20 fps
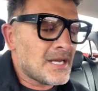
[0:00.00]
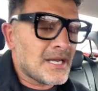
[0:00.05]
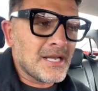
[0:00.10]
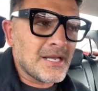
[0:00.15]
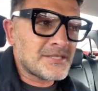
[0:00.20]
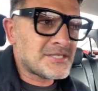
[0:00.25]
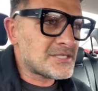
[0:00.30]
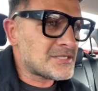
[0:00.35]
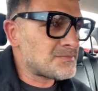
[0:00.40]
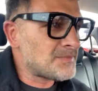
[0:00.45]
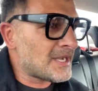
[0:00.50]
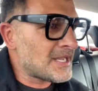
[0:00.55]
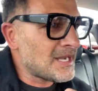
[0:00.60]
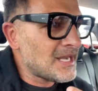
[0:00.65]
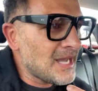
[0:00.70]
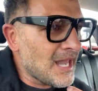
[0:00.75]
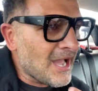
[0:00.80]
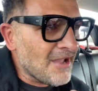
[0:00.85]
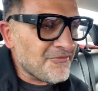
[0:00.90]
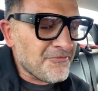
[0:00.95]
It's my
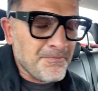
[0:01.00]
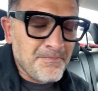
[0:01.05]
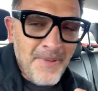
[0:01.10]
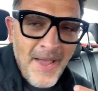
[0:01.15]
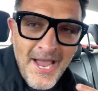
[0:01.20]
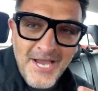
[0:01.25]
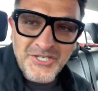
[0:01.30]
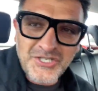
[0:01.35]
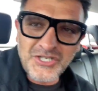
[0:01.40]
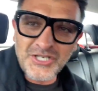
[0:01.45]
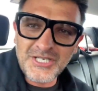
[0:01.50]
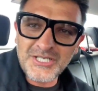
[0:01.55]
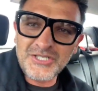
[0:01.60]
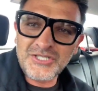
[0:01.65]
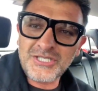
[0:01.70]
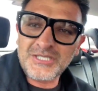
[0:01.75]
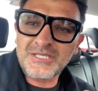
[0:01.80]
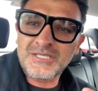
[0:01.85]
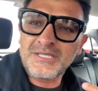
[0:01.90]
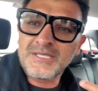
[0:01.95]
life passion. It's
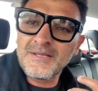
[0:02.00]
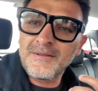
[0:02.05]
just,